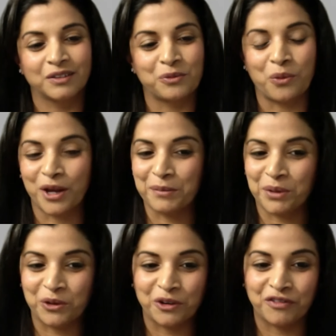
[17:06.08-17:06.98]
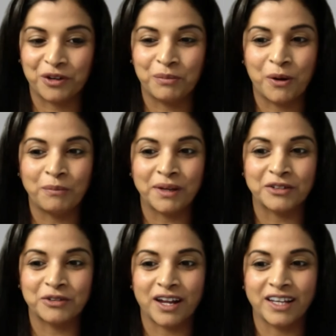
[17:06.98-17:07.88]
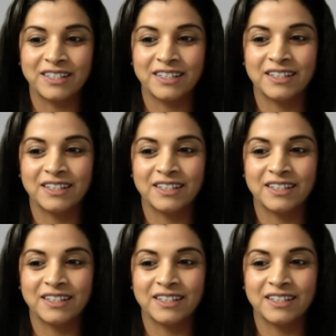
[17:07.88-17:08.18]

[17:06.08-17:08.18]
What a beautiful moment, right?